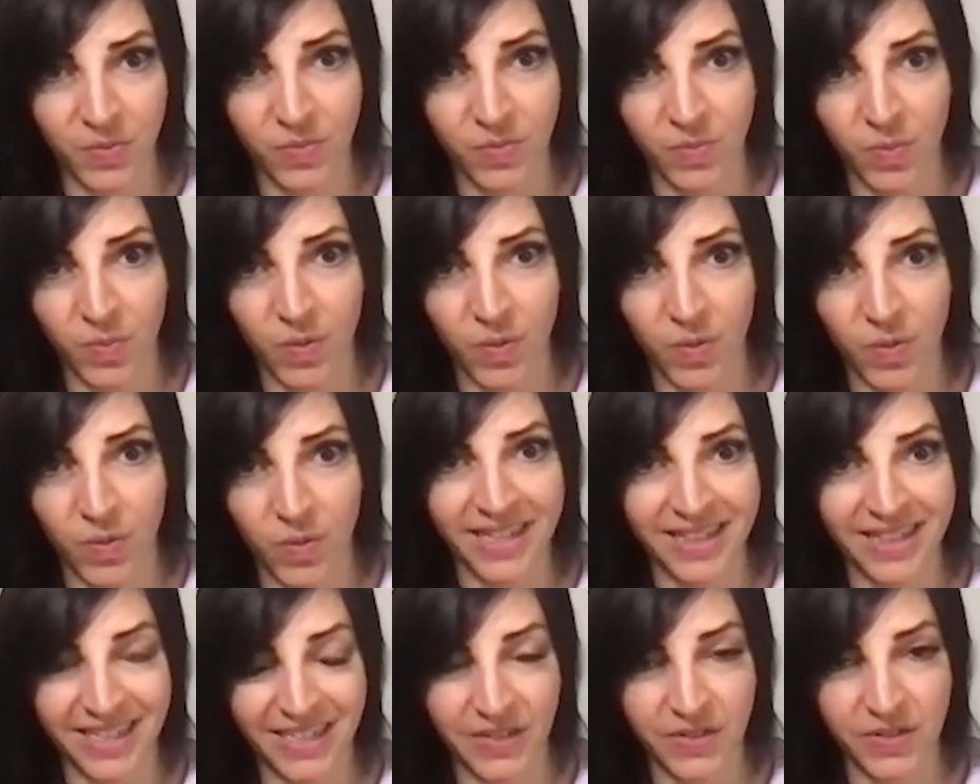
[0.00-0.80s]

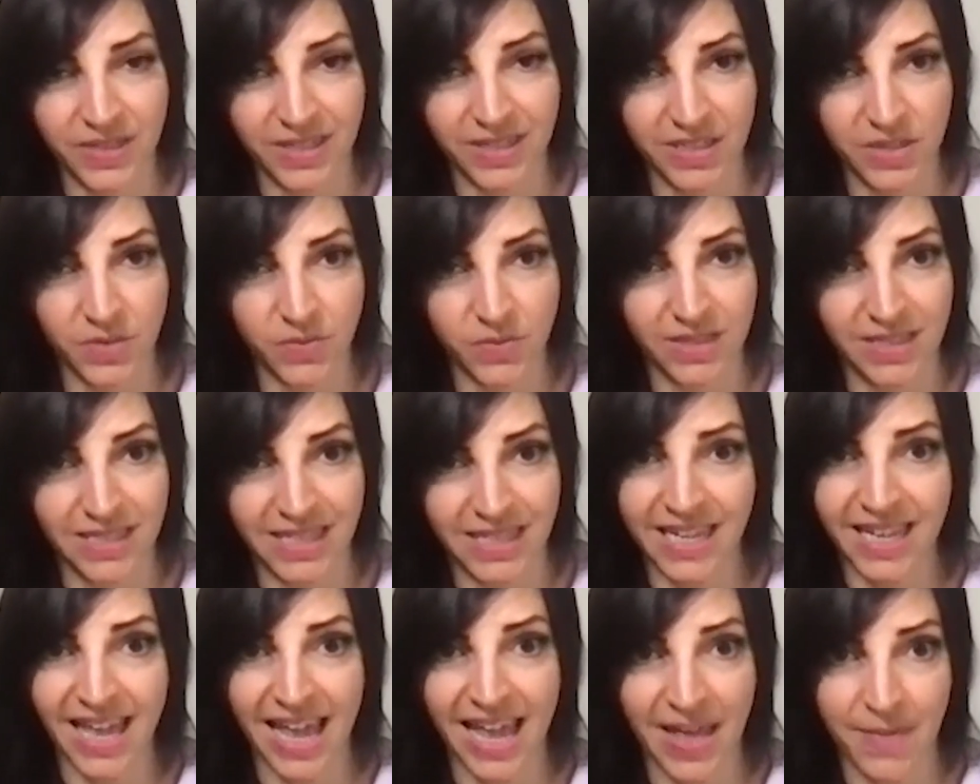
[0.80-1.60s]
wine that you tasted was
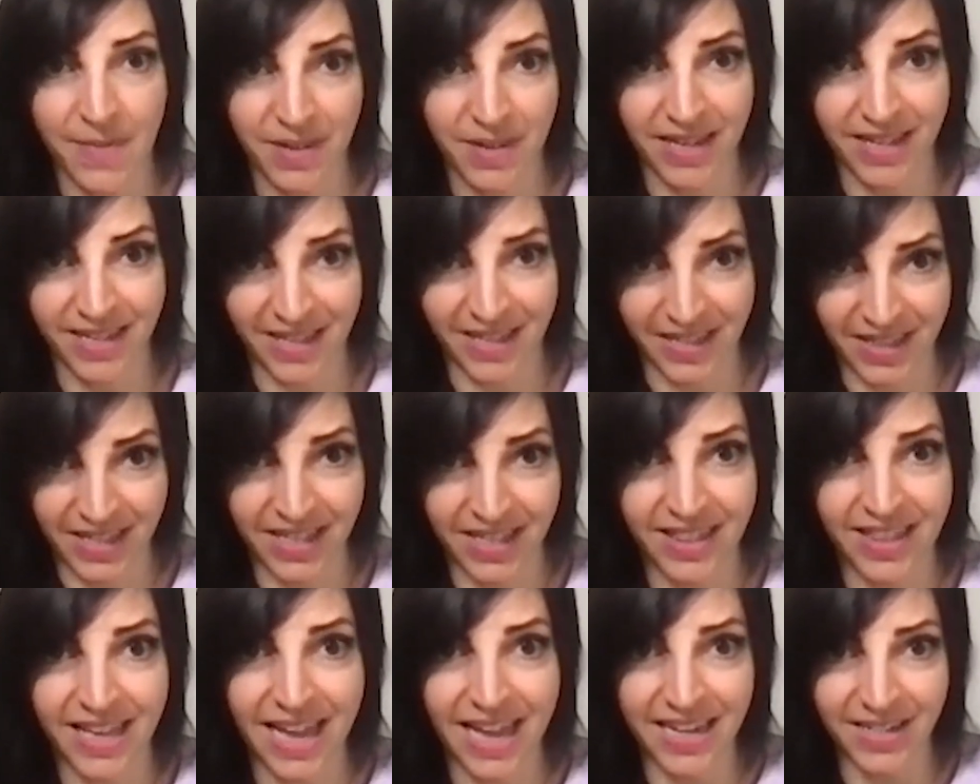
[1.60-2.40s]
Yquemi. I
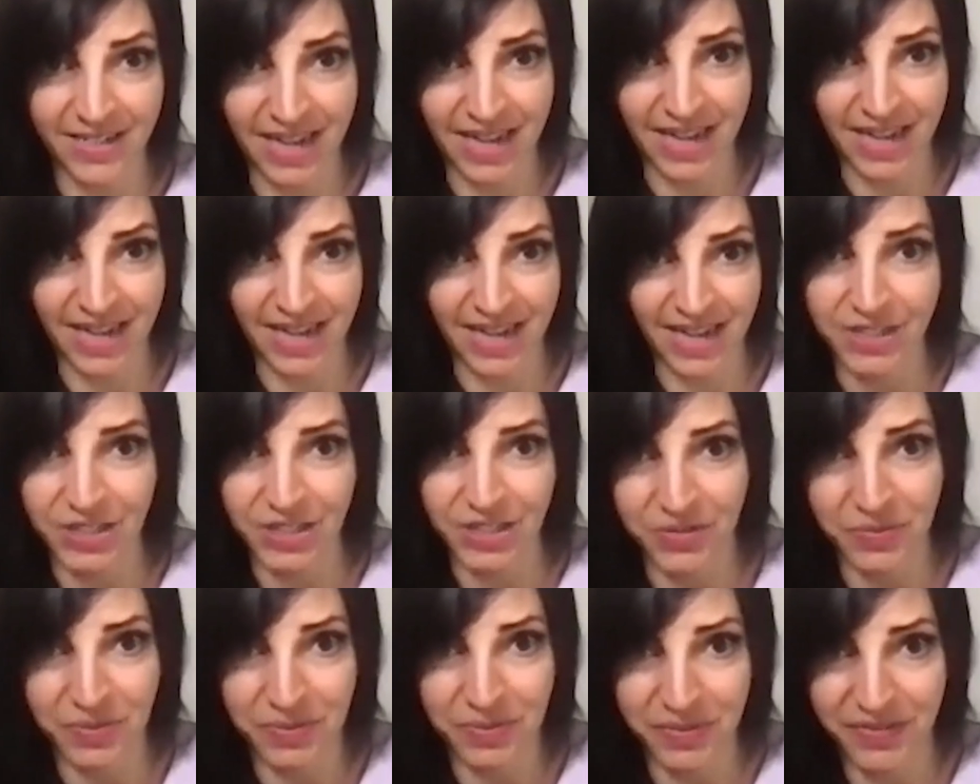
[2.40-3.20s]
think that
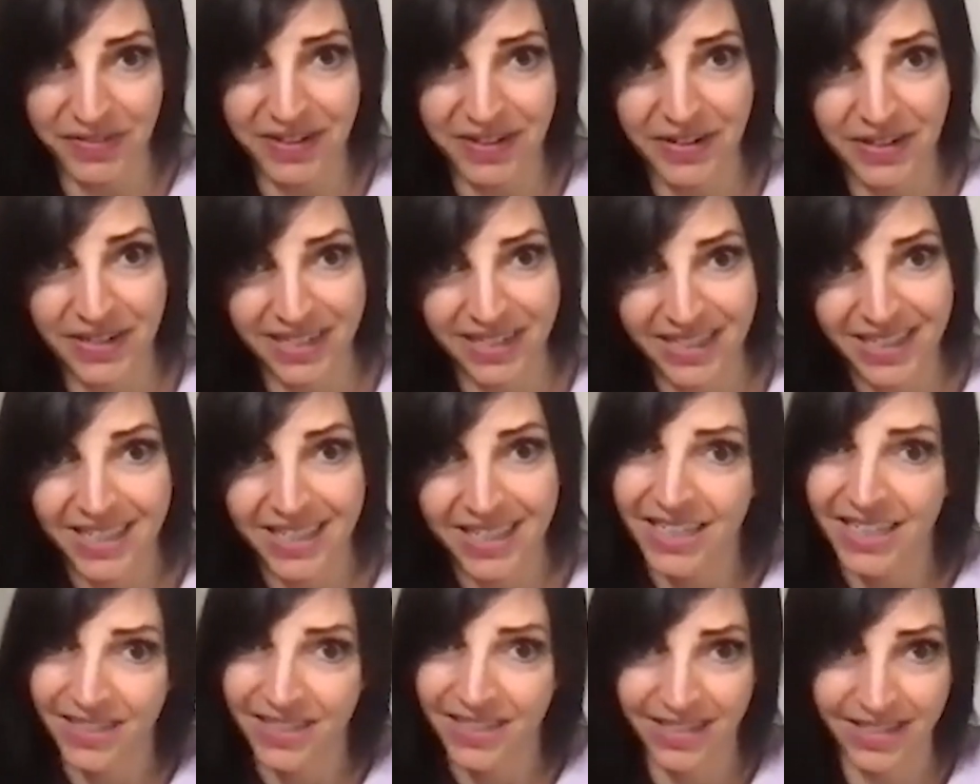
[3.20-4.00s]
action would be very
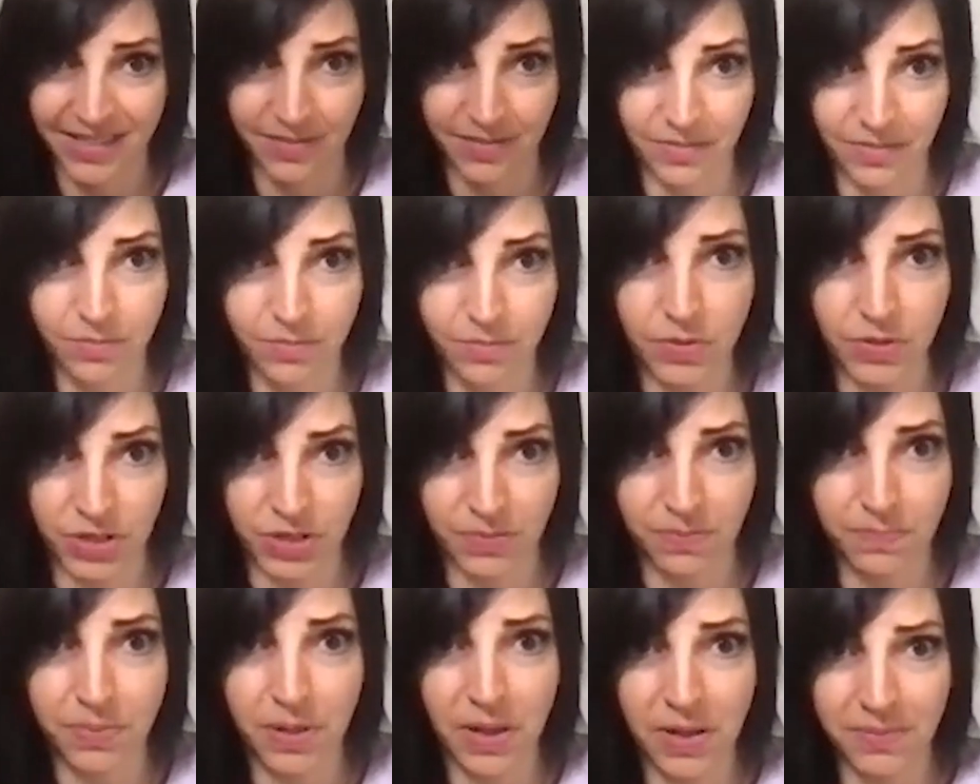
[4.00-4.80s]

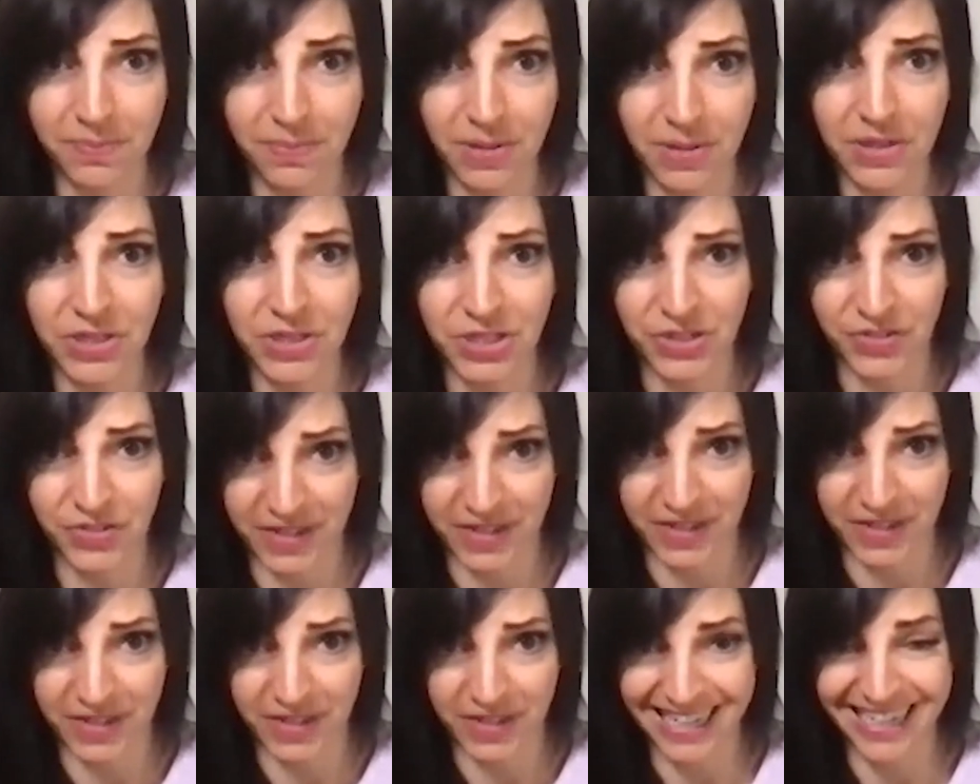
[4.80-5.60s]

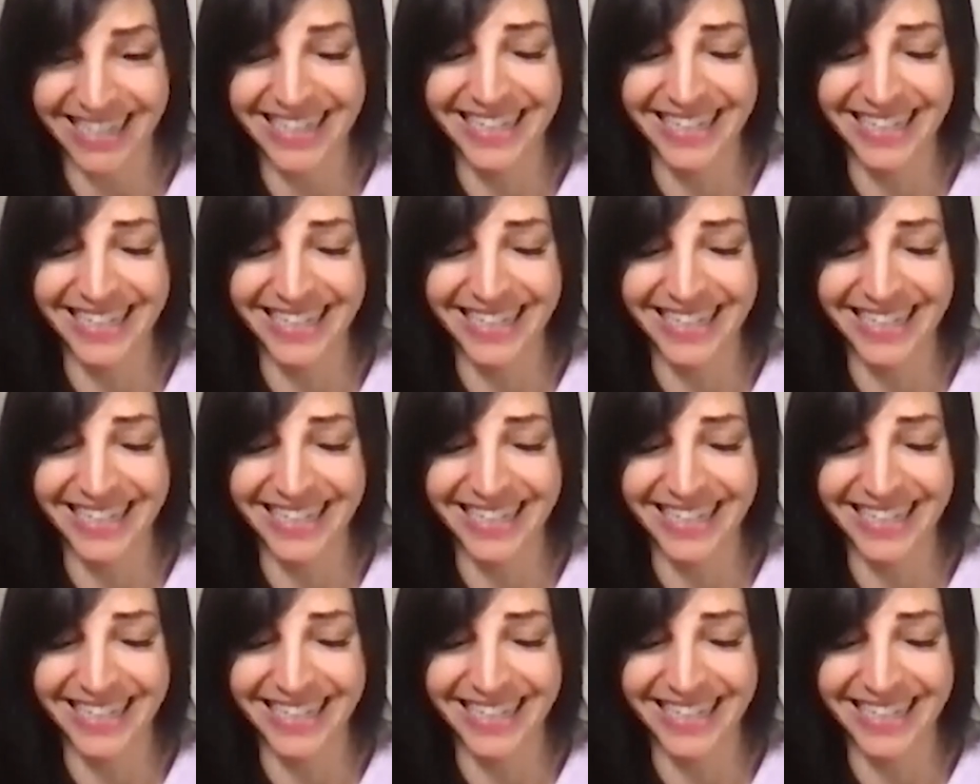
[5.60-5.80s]
Bolshevik-y.